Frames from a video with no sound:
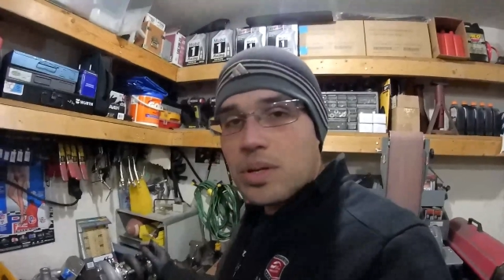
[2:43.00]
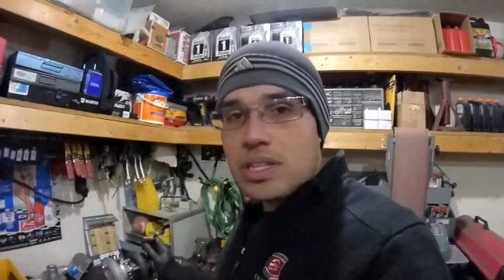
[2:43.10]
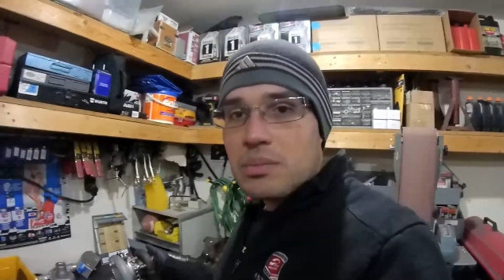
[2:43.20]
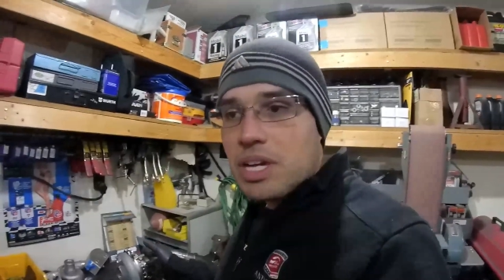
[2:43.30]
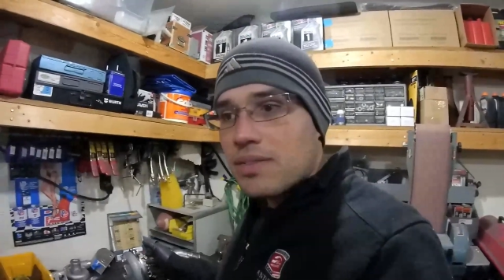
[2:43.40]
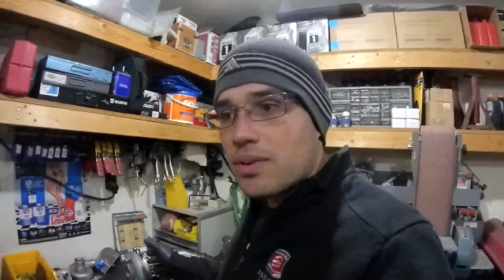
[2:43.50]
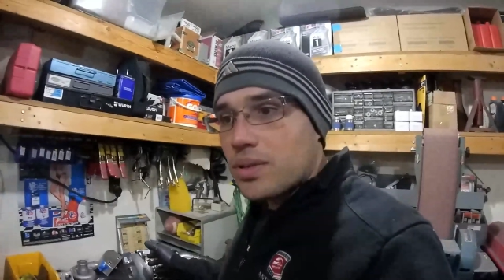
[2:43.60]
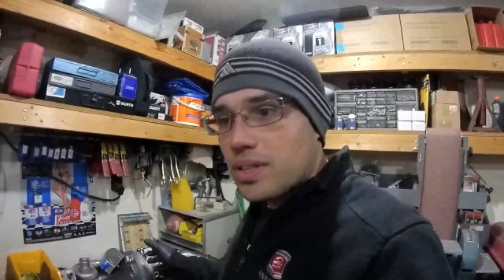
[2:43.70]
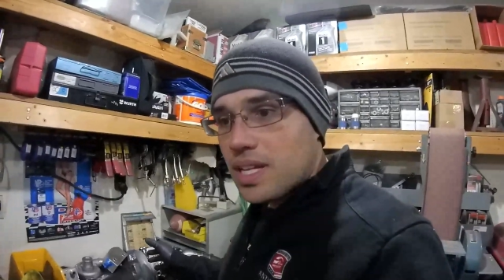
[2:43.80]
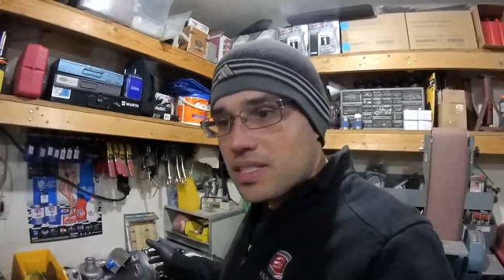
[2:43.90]
we'll get the manifold
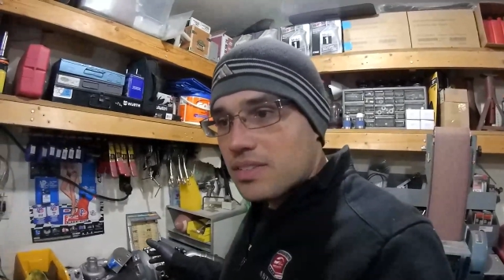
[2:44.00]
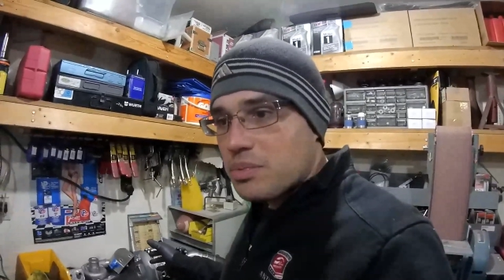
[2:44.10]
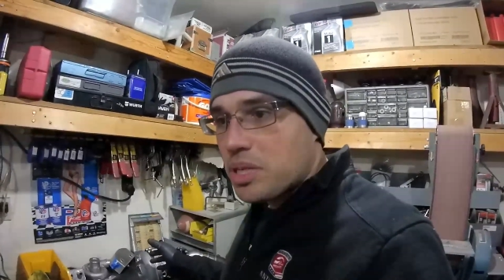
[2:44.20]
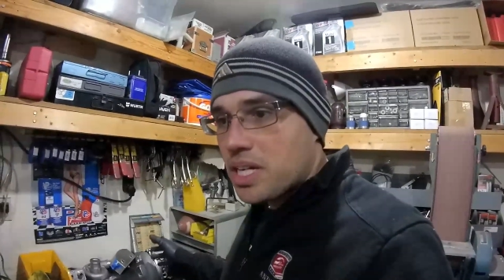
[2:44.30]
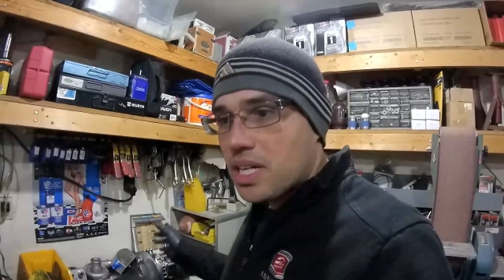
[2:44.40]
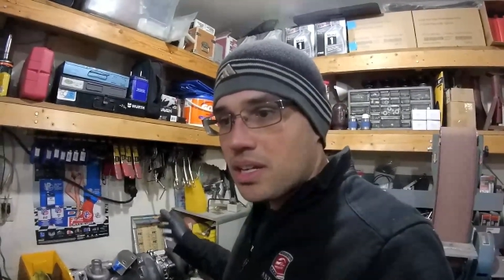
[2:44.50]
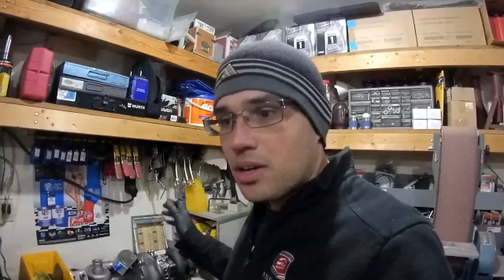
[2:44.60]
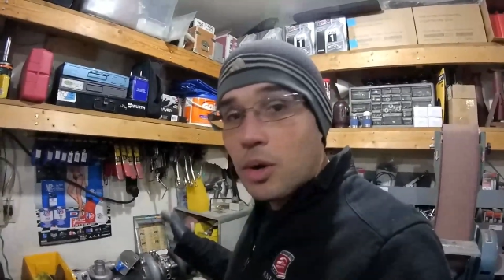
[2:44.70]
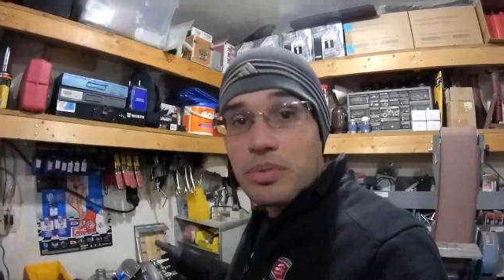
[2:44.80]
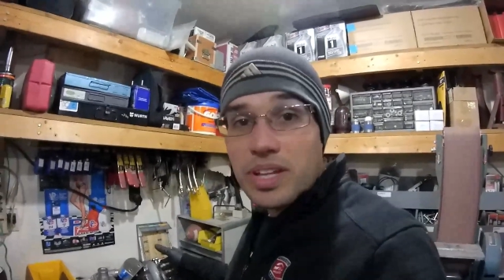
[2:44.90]
and all that stuff put in.
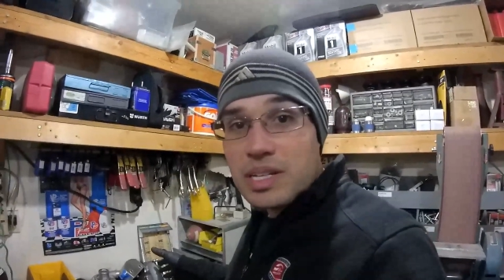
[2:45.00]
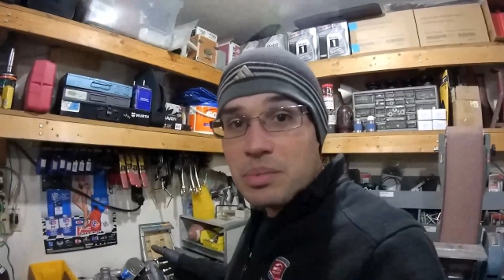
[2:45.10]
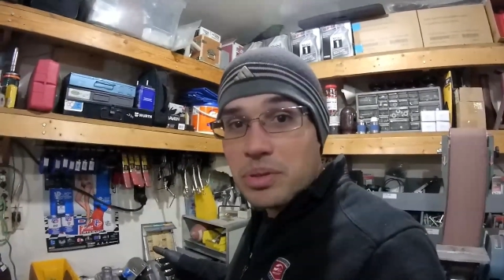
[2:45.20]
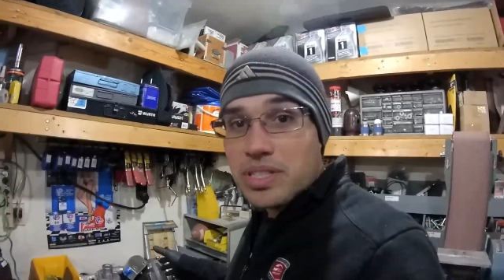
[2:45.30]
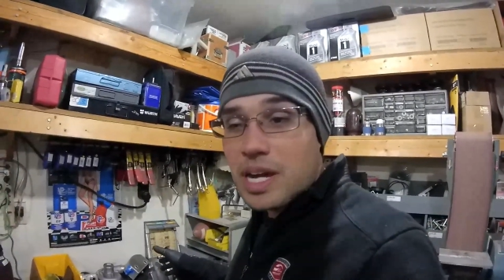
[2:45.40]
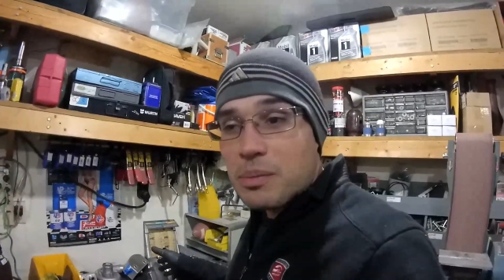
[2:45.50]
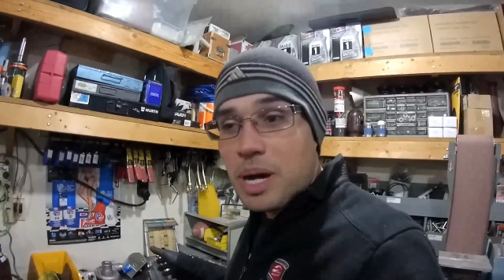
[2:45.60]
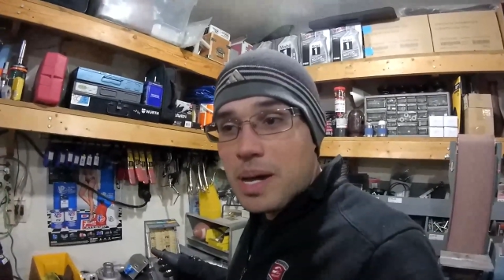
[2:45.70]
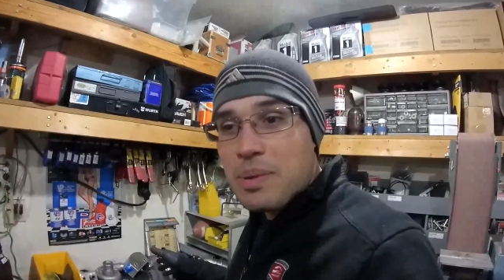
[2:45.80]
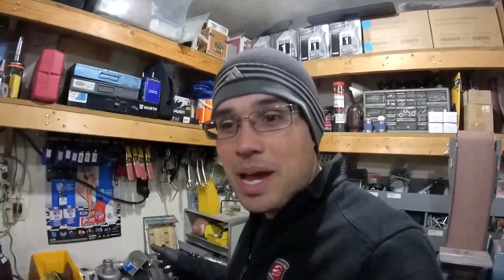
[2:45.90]
Hopefully I can pull the
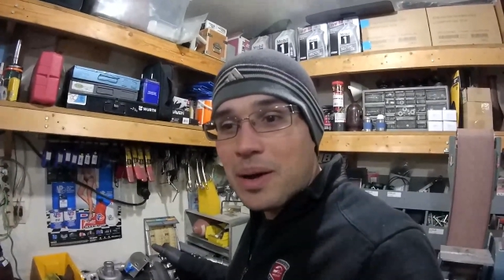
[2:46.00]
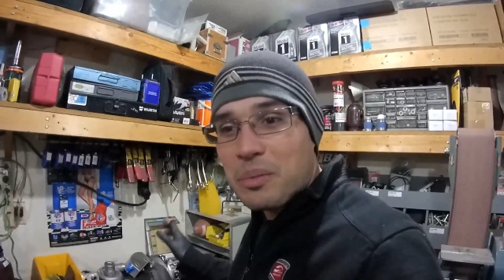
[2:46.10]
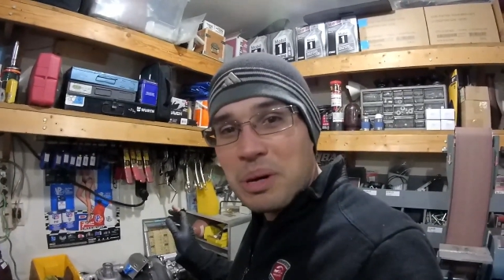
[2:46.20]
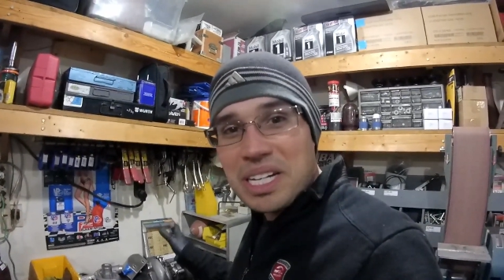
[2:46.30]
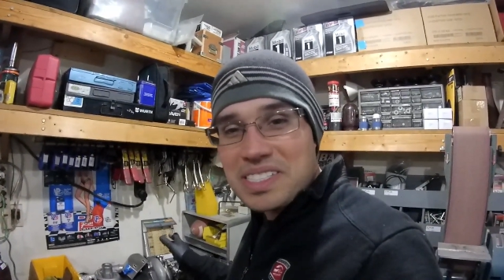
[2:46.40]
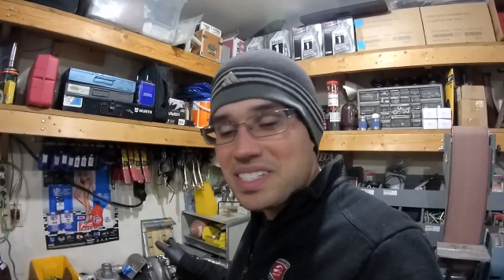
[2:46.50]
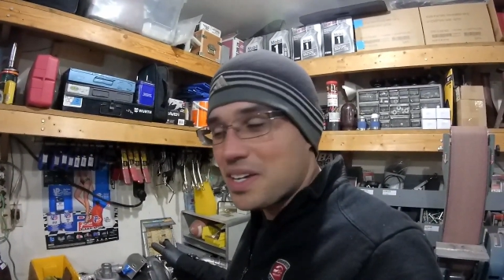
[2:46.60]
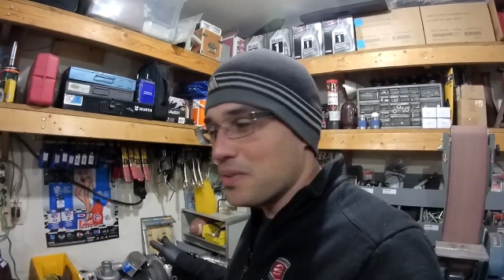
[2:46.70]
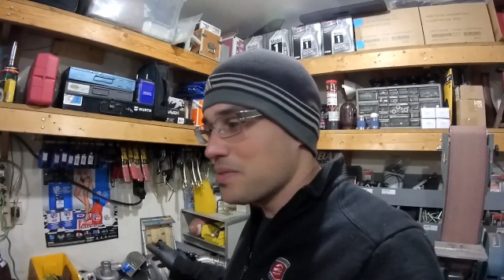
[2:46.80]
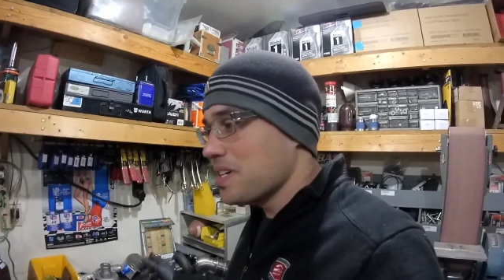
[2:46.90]
downpipe out by
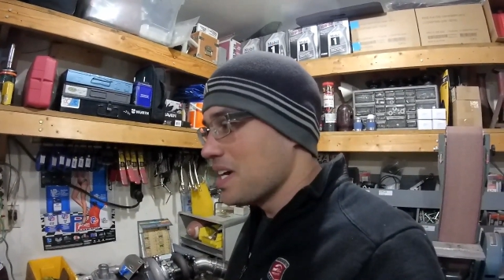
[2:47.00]
itself.